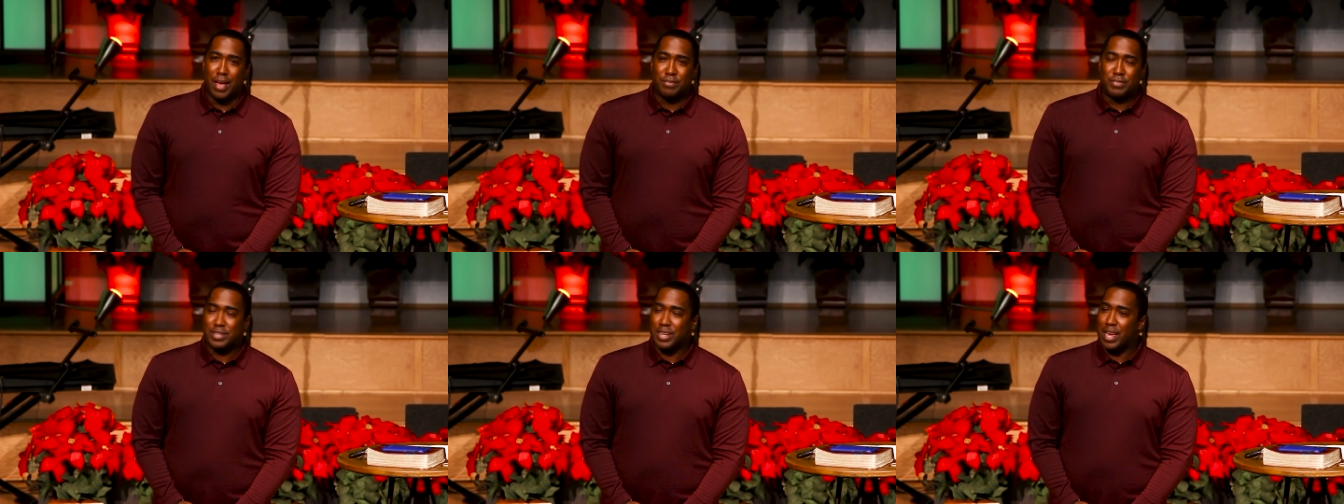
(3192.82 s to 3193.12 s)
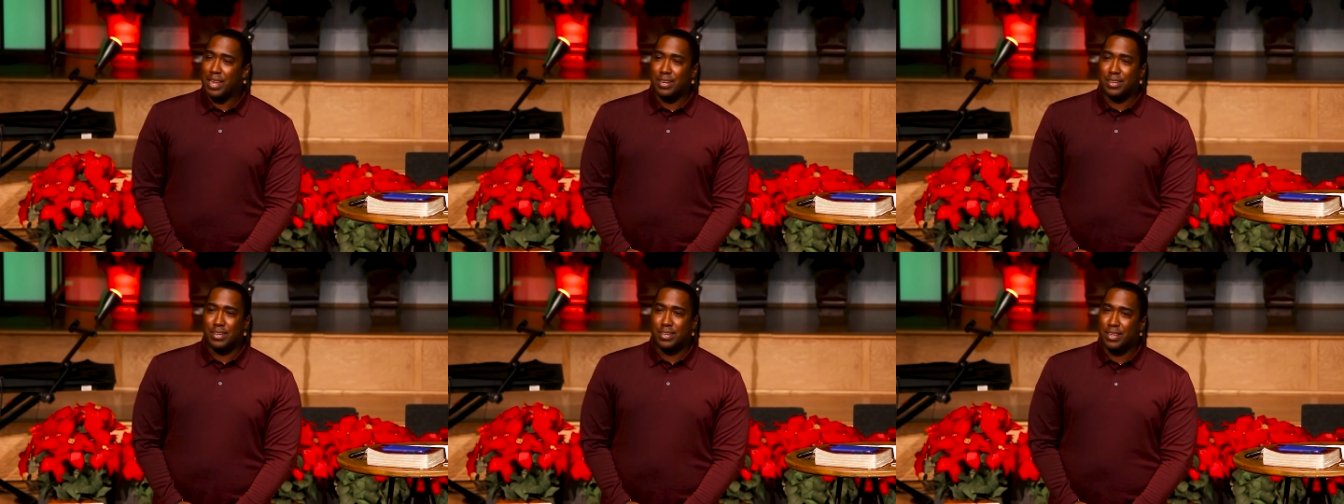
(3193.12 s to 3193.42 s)
I just
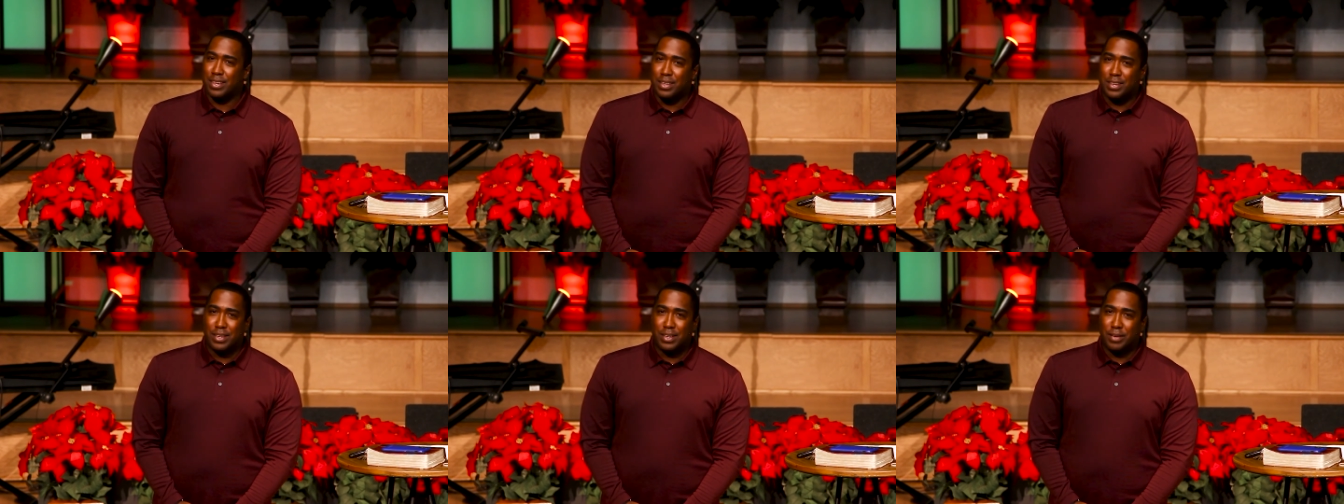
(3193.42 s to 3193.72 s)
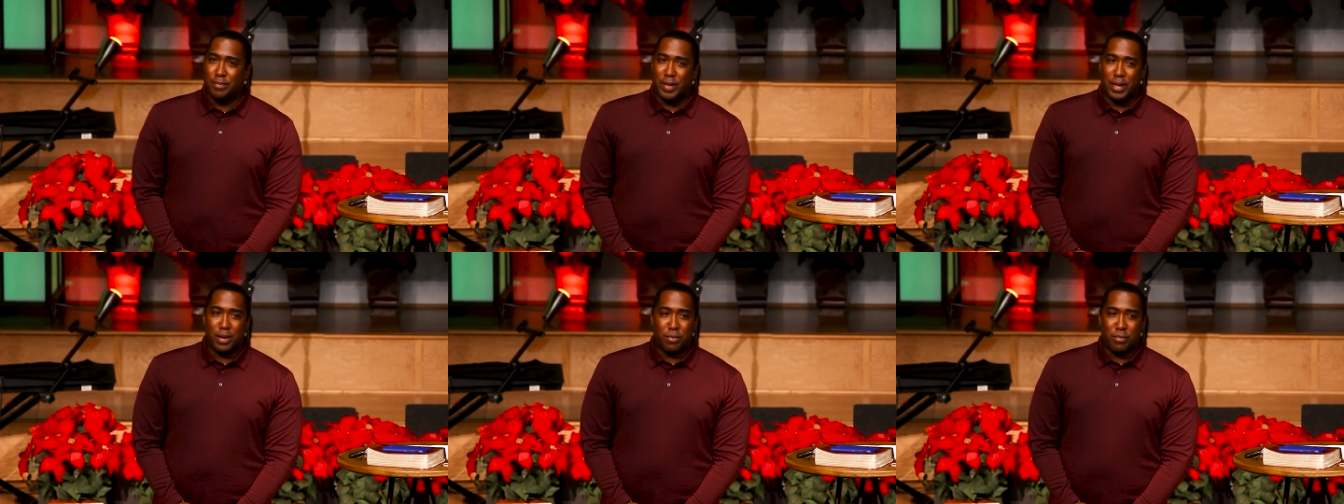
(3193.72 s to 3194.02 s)
kind of,
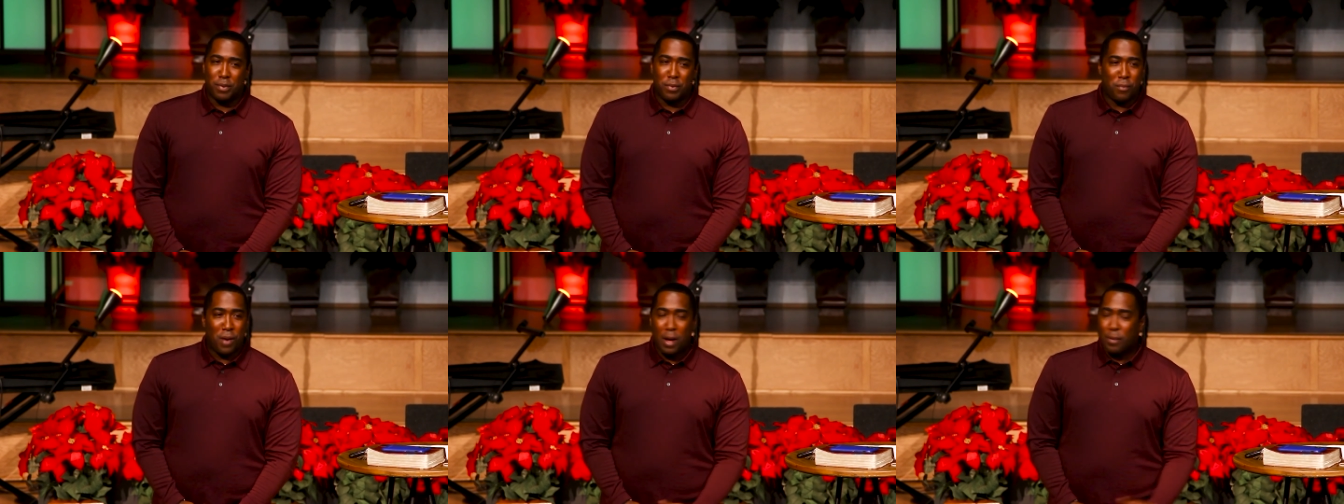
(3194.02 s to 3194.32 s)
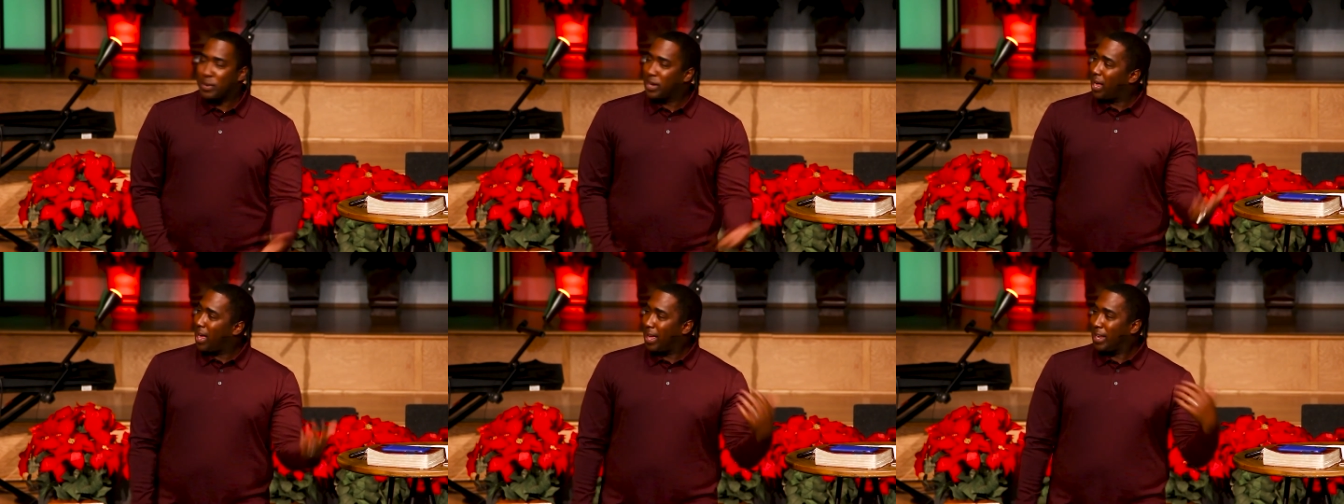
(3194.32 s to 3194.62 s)
man, man,
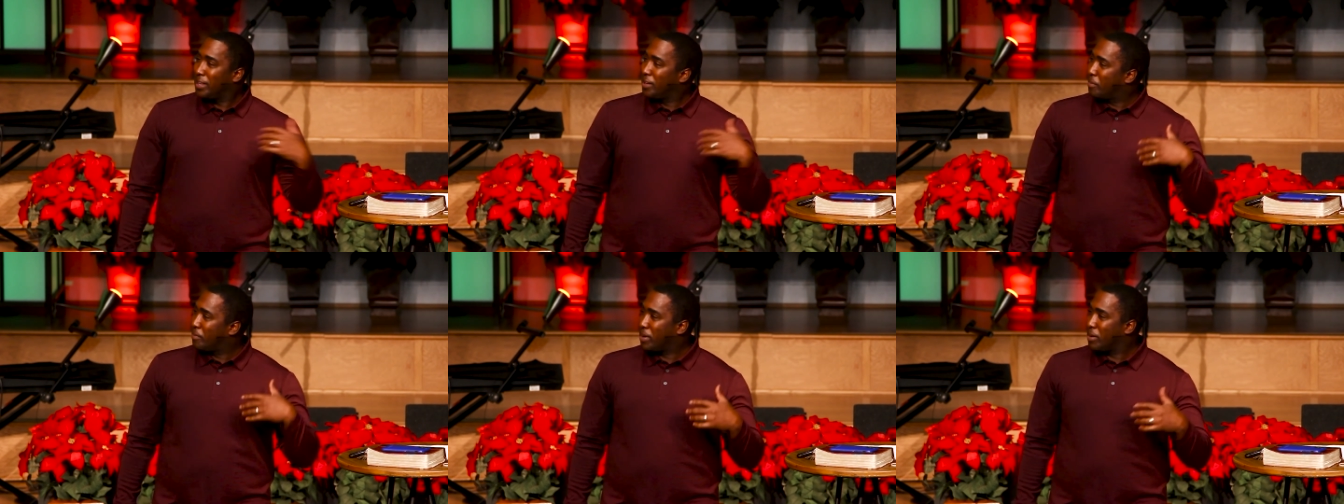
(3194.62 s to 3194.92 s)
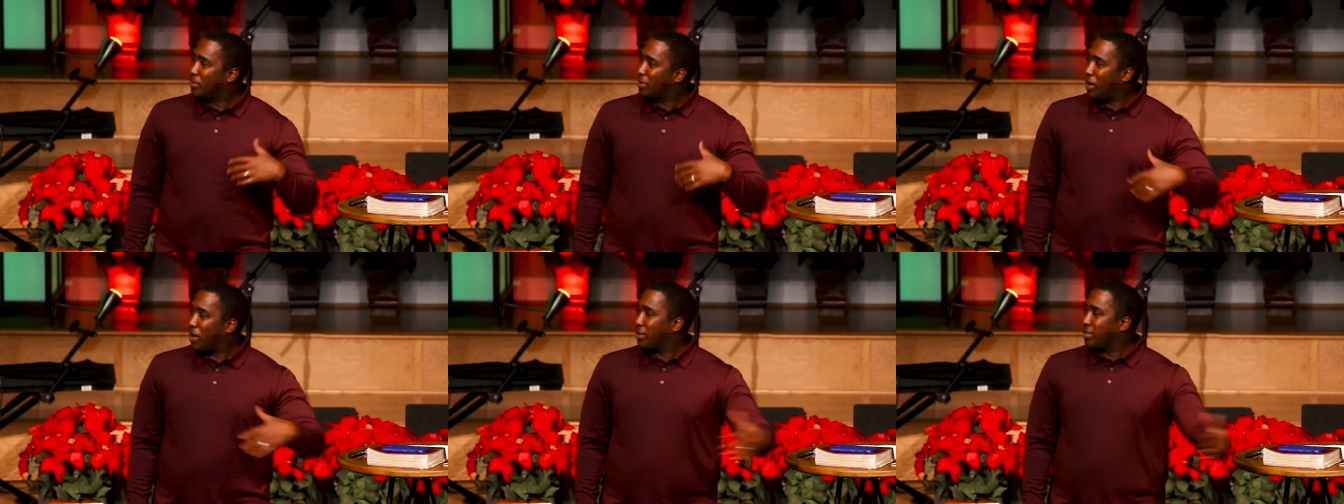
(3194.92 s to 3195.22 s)
why would God love
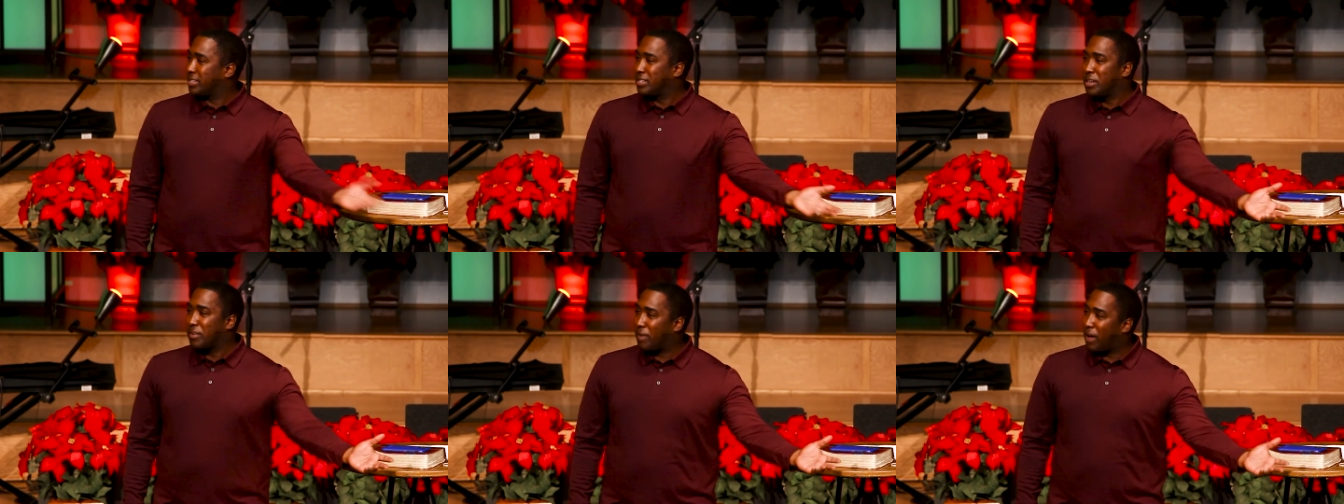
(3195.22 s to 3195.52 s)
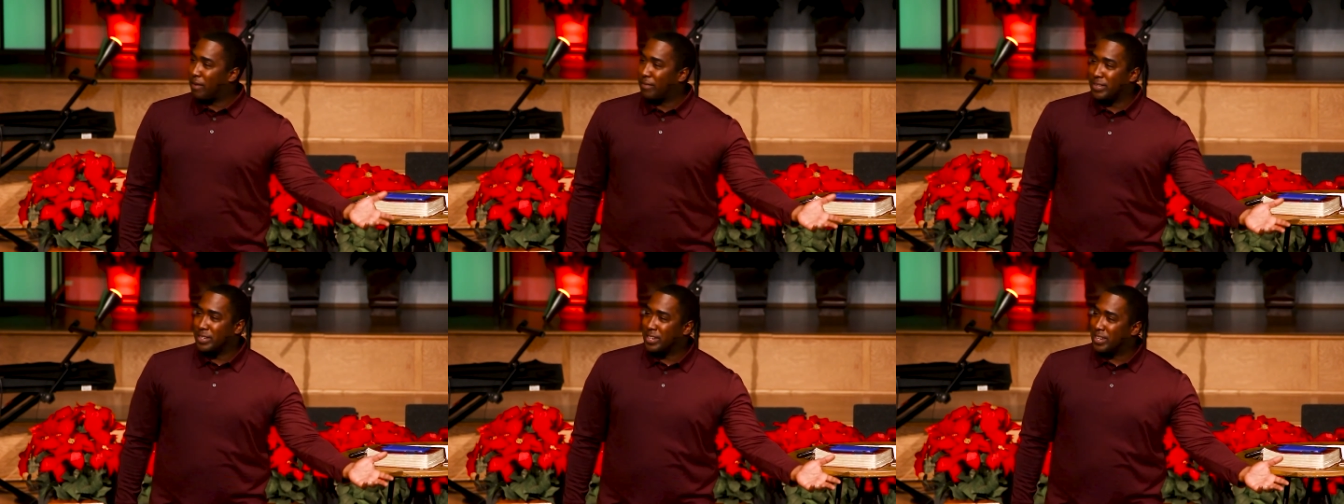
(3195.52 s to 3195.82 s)
me with all the
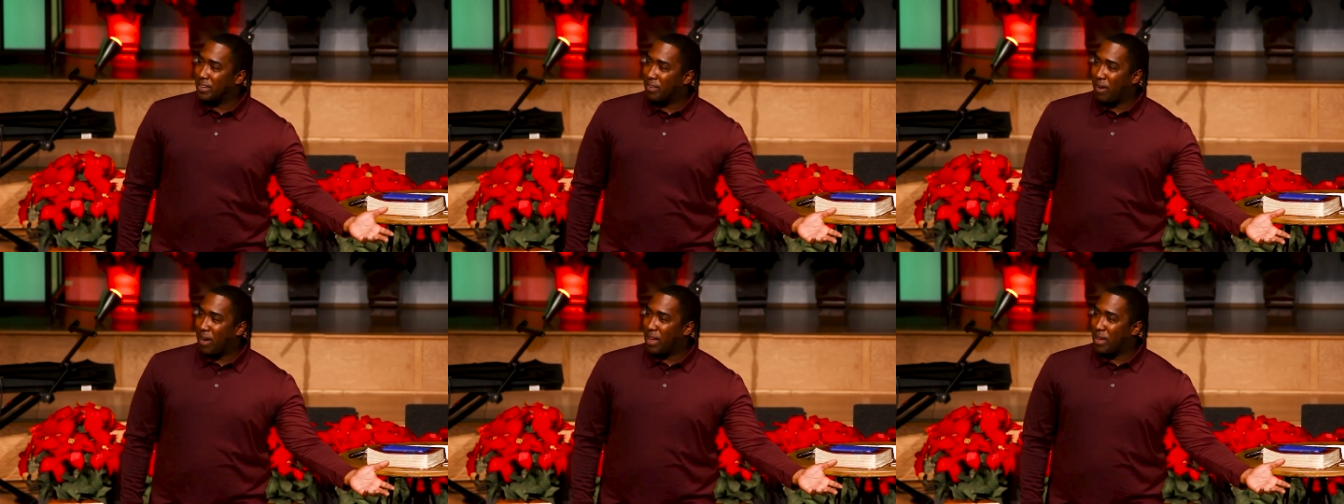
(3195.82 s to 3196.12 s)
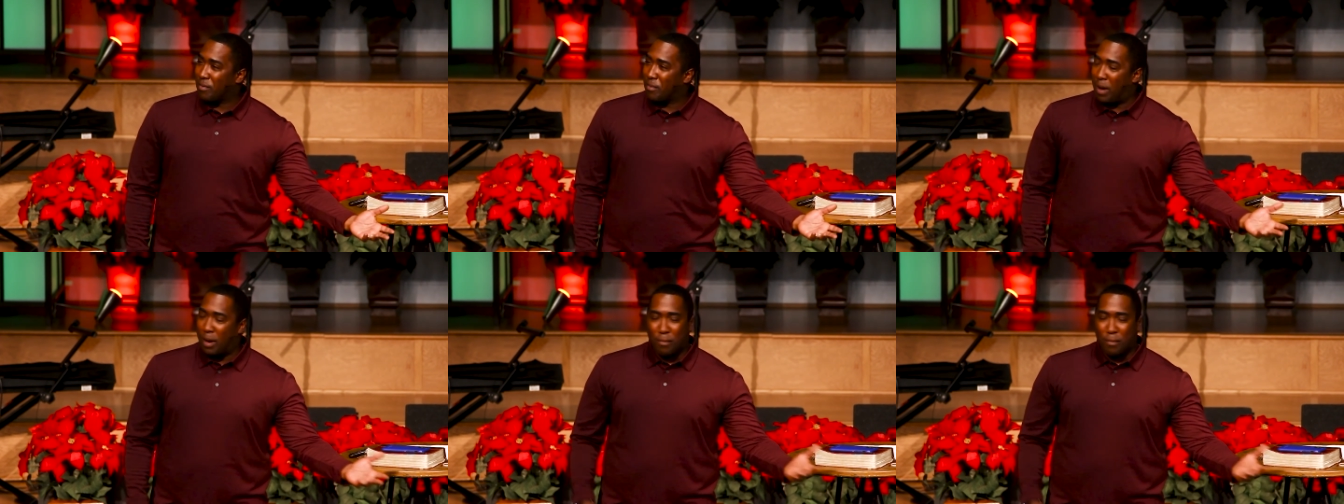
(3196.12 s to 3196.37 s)
stuff I've done, right?